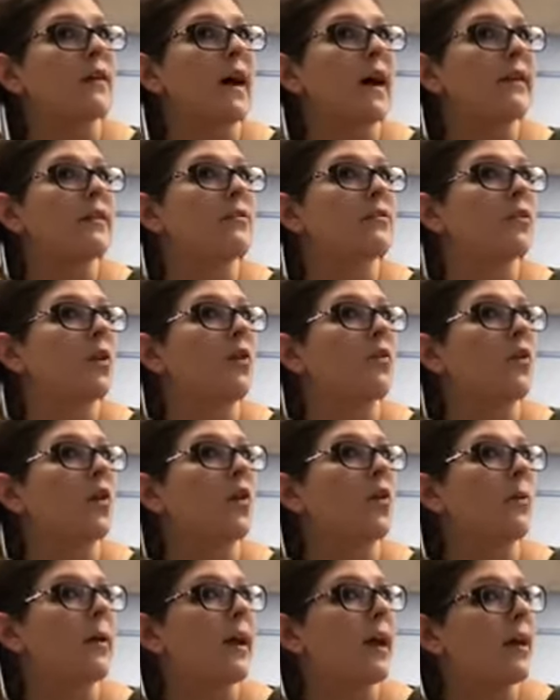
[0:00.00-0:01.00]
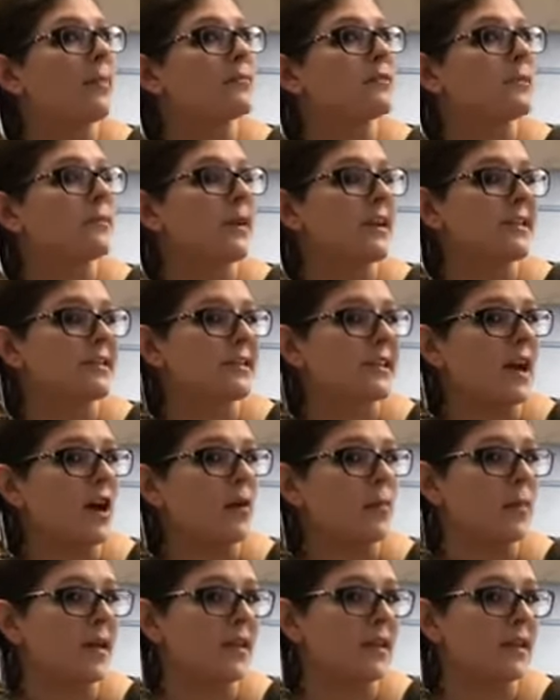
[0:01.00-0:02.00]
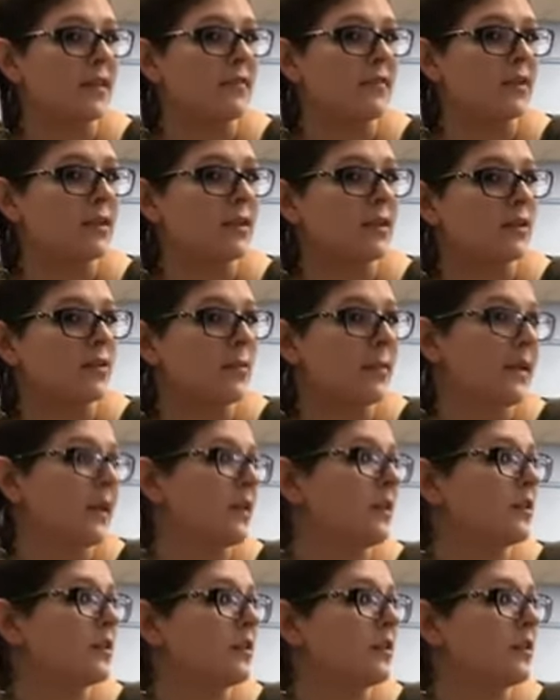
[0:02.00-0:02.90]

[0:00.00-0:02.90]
I don't go the whole way up to my scalp. I leave a little bit.